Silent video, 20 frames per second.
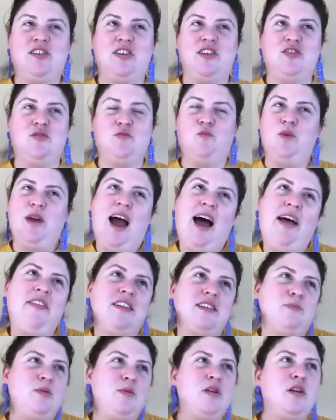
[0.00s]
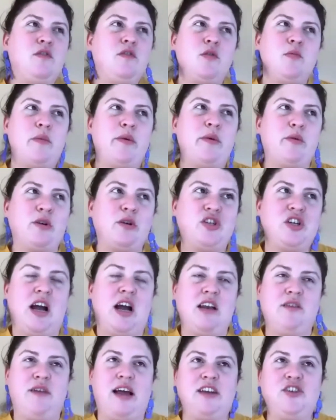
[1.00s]
And we had this beautiful moment where she kind
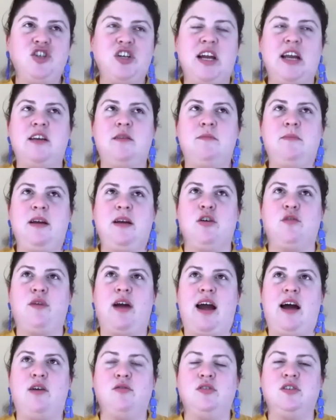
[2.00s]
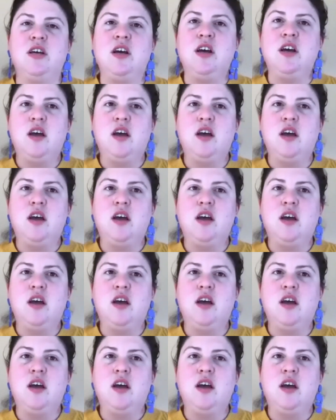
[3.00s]
of educated me around